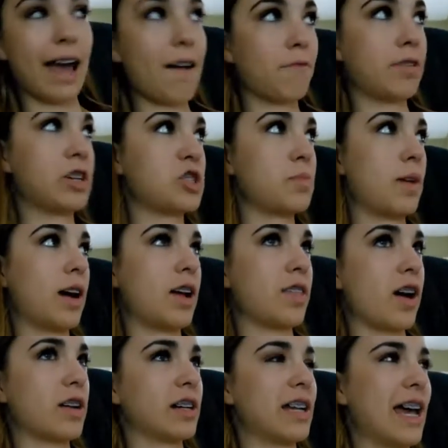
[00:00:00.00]
A catfish
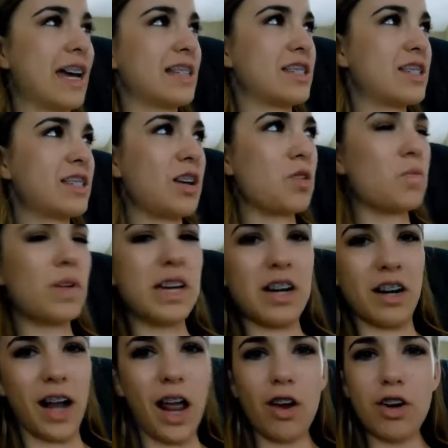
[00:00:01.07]
marathon today. It's so
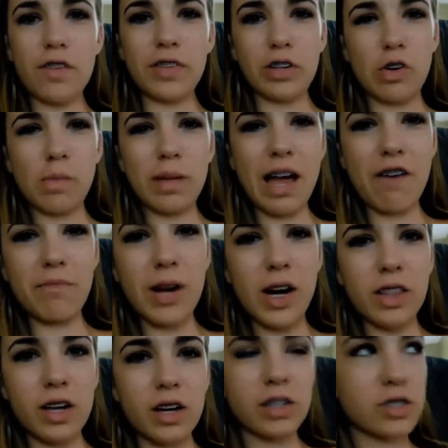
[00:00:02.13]
weird. I don't know if they normally have
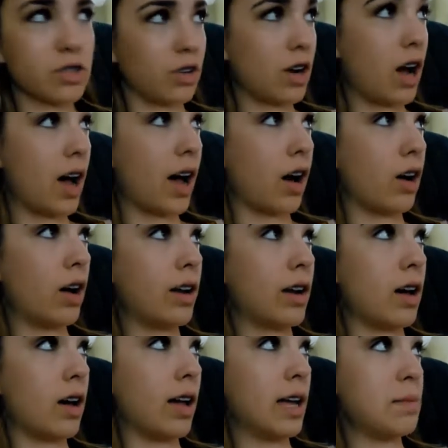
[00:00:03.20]
marathons or not on
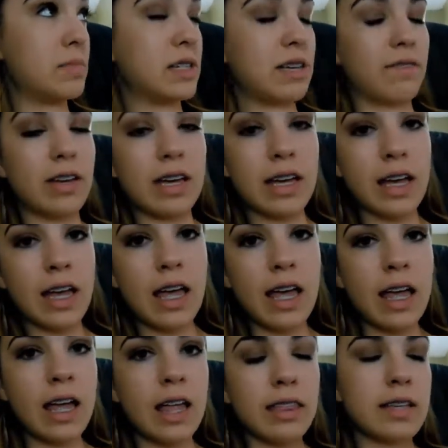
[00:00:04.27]
MTV.
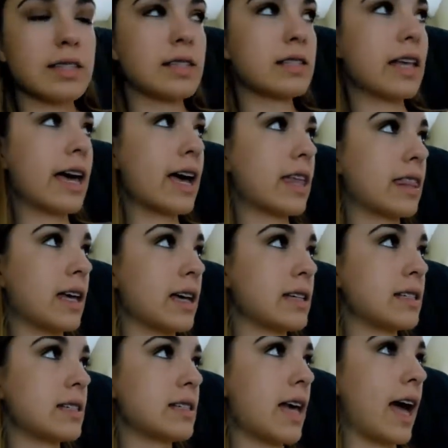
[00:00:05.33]
This is, like, the
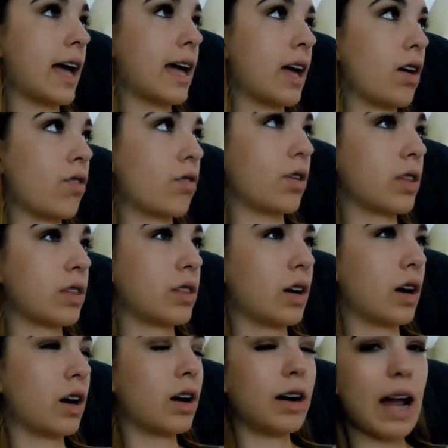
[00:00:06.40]
2nd or
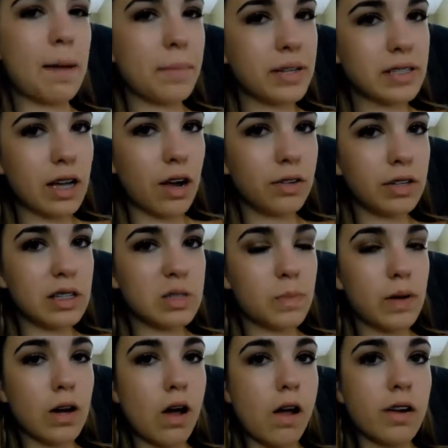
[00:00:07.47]
3rd episode that's
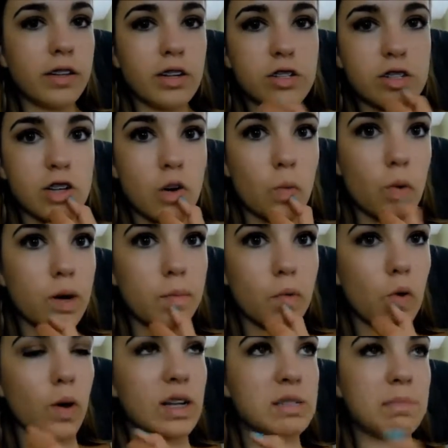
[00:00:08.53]
been on, and there's still one
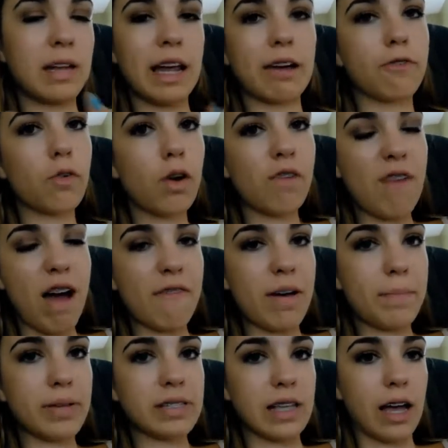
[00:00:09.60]
more. It's been, like, 4 or 5
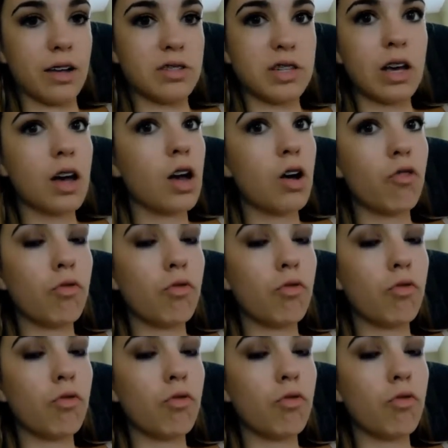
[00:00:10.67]
episodes.